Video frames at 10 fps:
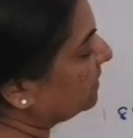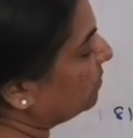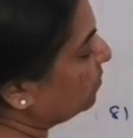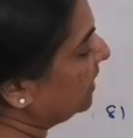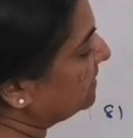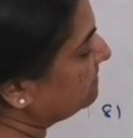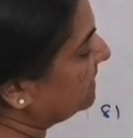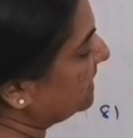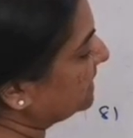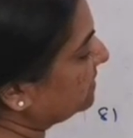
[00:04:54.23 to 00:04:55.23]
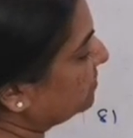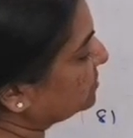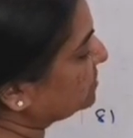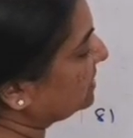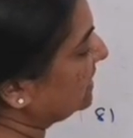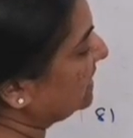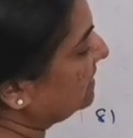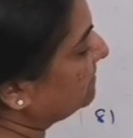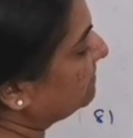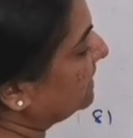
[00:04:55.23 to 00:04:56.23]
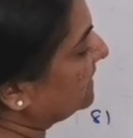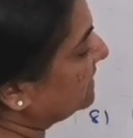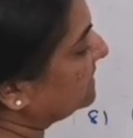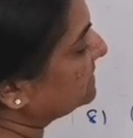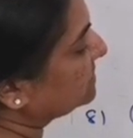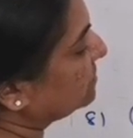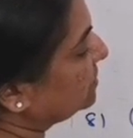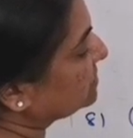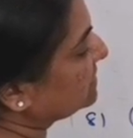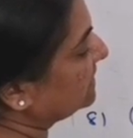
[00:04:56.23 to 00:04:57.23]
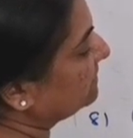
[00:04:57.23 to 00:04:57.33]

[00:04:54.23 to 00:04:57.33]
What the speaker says: 1 by cos A minus cos A.